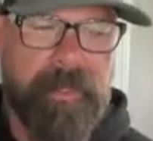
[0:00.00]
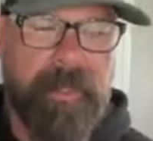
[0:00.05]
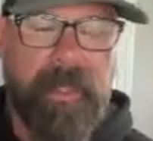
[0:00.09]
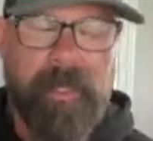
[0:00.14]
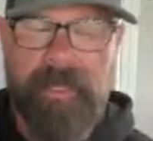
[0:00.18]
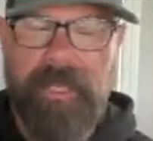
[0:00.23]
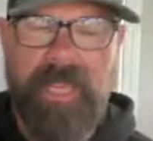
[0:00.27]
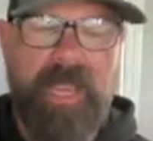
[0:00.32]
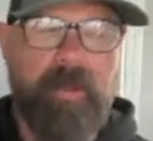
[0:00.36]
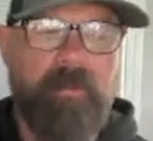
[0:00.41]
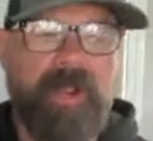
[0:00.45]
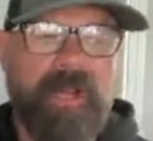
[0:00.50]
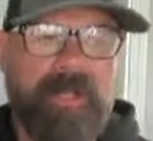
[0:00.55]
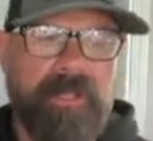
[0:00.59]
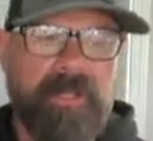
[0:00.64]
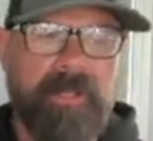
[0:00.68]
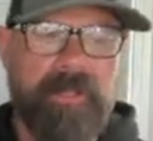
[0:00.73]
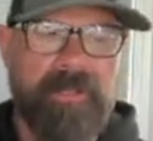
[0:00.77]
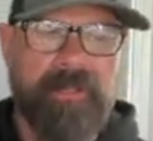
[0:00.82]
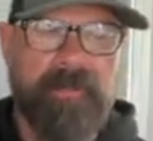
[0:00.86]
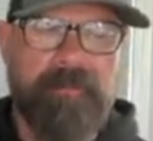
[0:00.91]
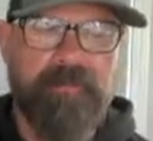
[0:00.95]
Can't wait to
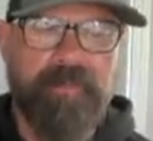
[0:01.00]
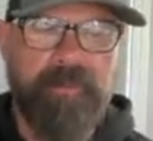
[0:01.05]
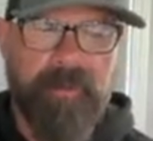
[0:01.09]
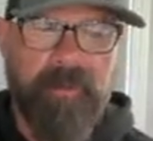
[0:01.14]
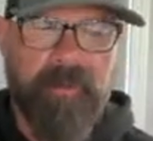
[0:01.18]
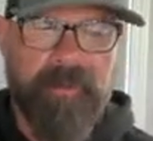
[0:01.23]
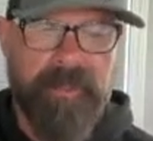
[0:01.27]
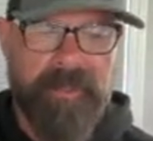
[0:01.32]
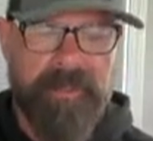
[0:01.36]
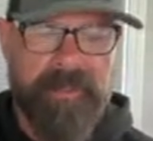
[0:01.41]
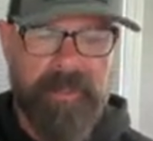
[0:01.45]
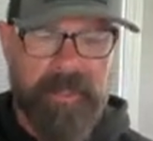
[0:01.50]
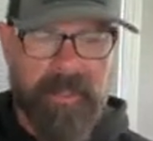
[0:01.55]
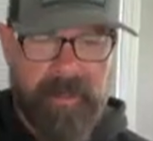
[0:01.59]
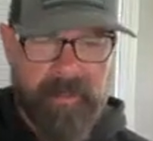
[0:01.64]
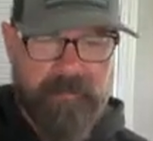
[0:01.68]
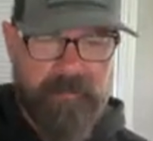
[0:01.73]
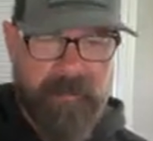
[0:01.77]
go to the pool this year.